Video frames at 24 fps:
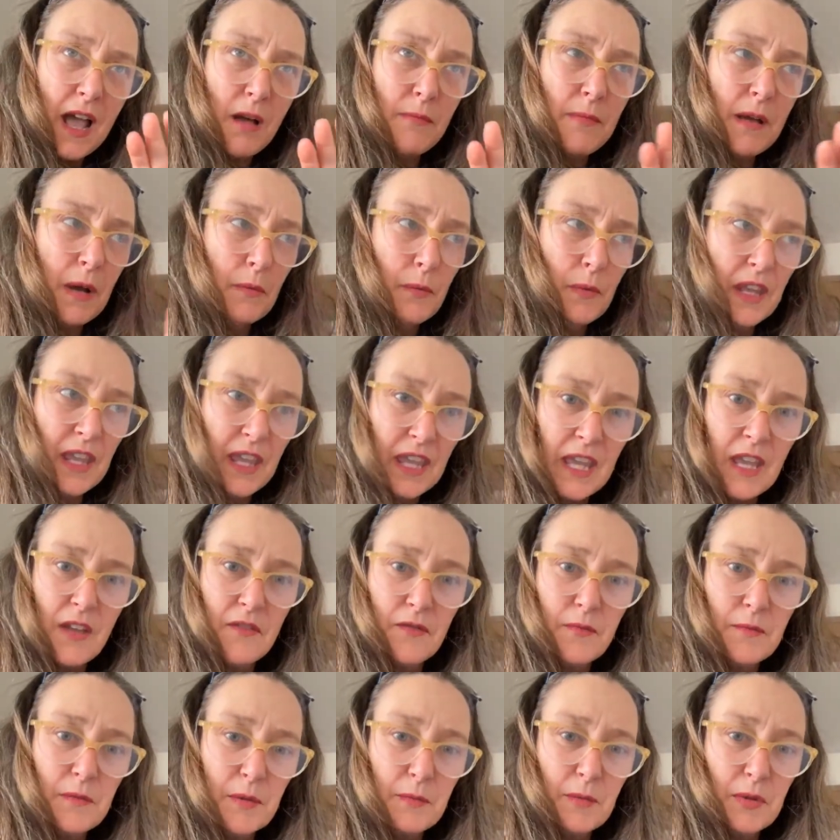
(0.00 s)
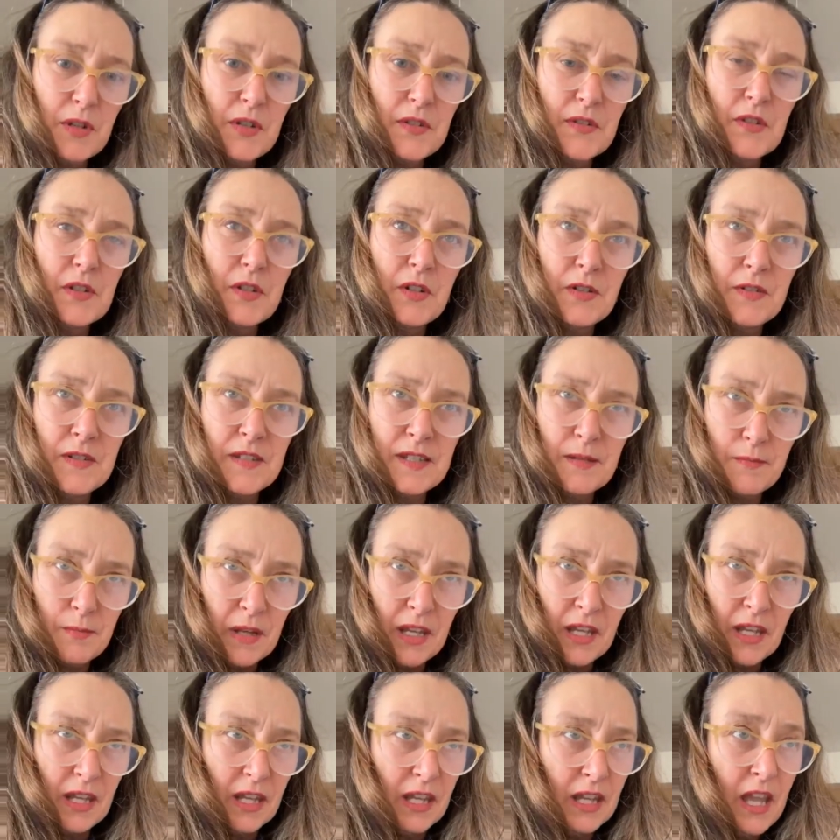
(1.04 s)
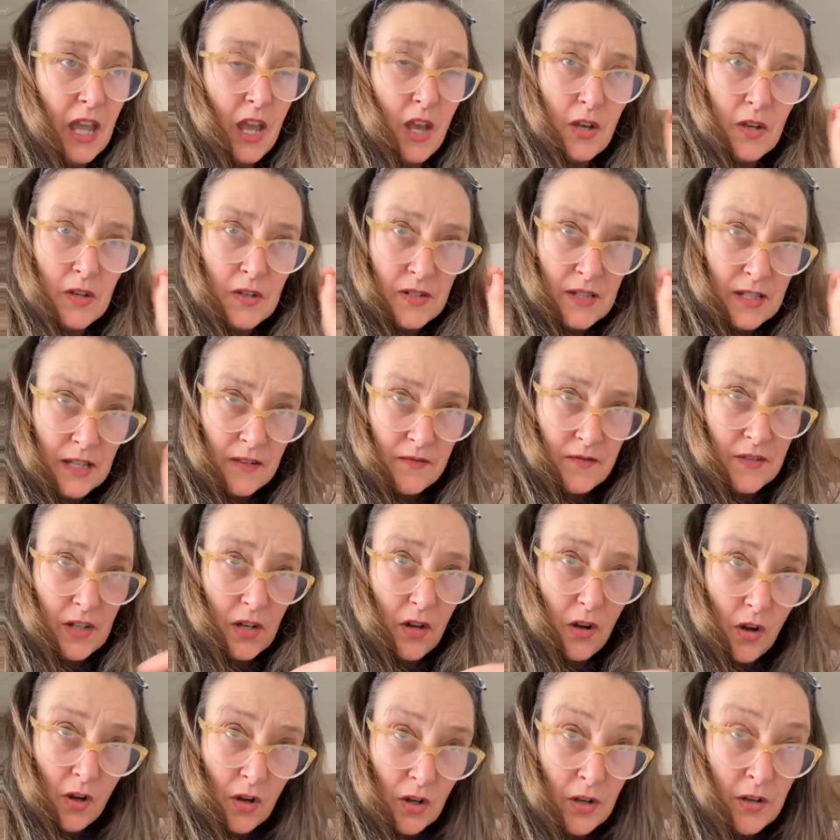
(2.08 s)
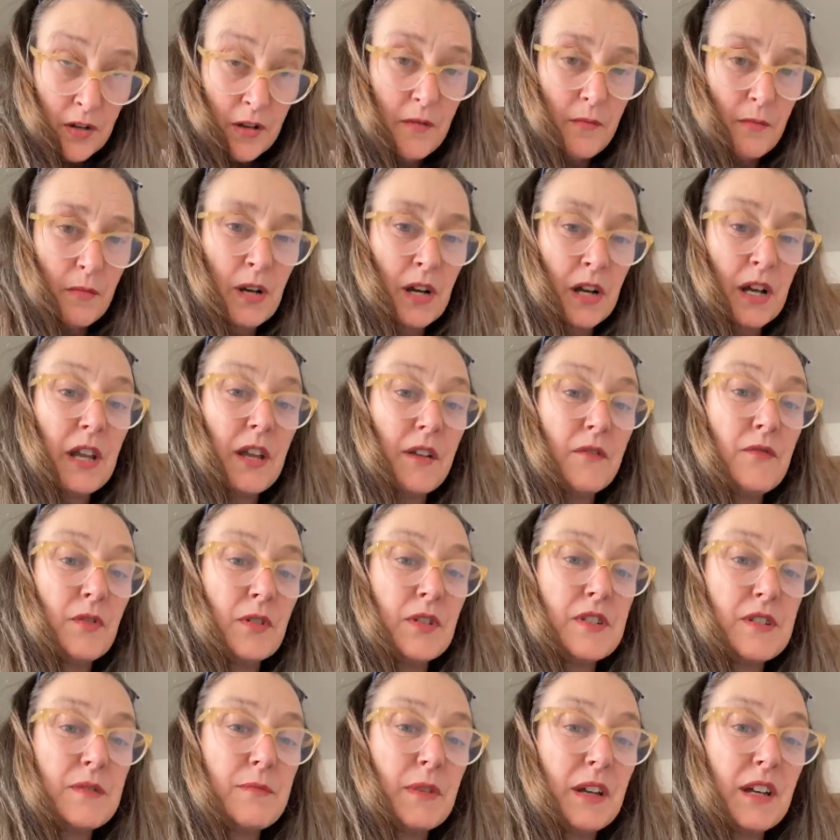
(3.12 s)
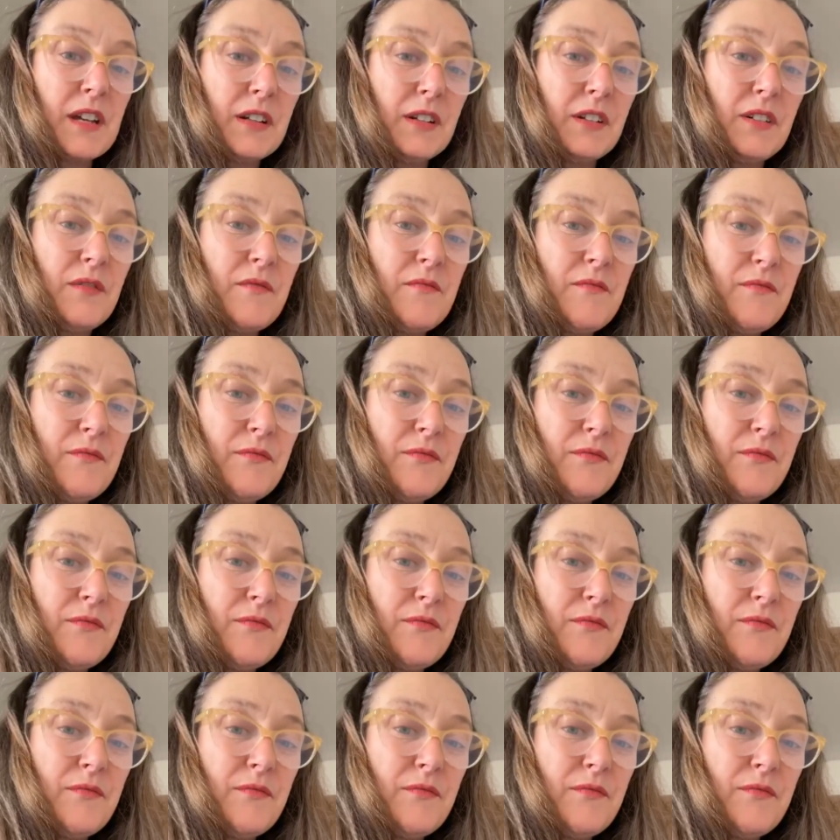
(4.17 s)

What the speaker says: How about we hear from the person who's speaking, who's left it on my voicemail?